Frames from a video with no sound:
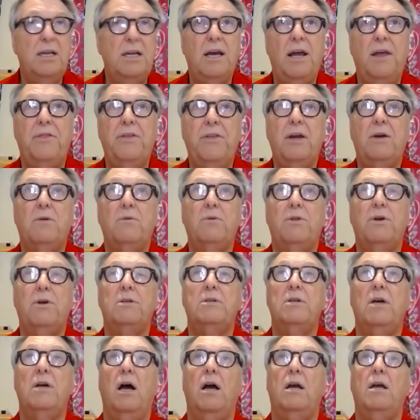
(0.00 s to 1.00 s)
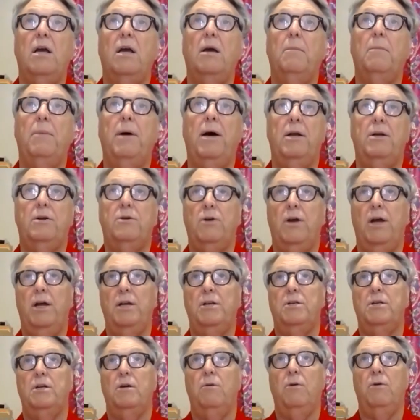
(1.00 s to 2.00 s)
I think when they're talking about
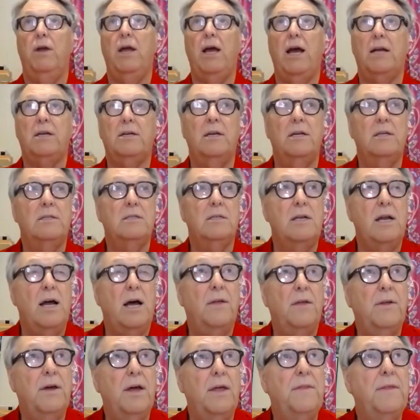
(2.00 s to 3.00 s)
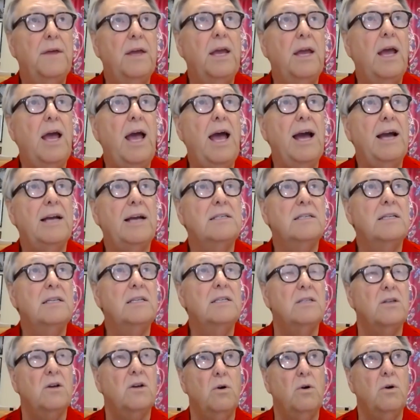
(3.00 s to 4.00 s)
transient reactance. Now, the X
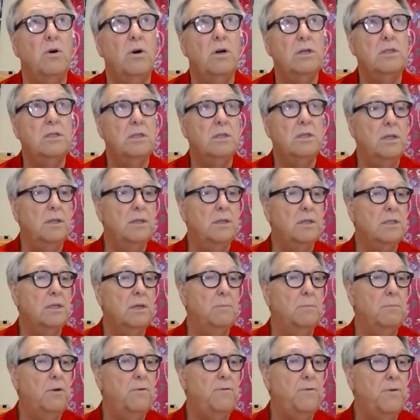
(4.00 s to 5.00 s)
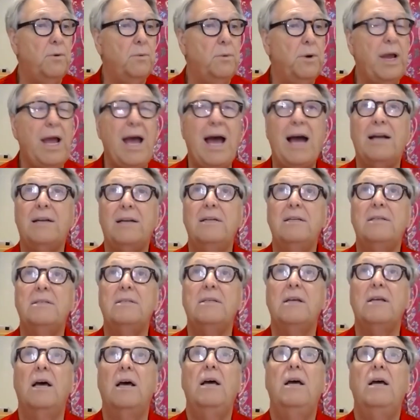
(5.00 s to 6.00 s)
is, of course, the symbol for reactance.
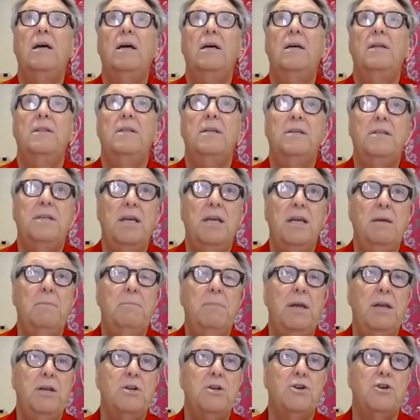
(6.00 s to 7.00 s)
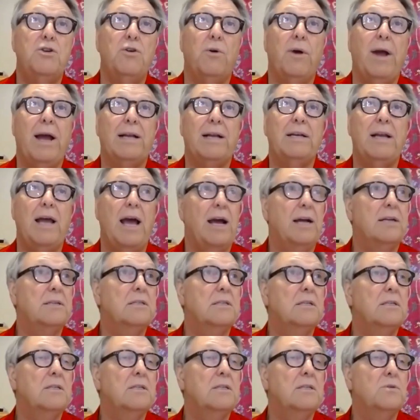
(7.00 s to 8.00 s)
The D means direct
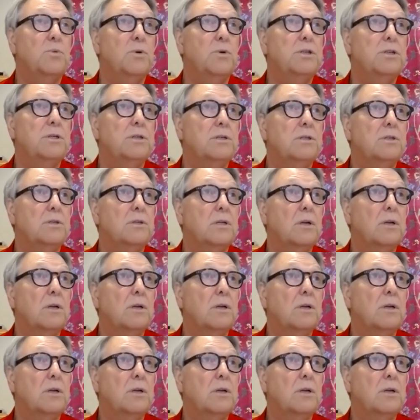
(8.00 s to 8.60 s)
axis, which is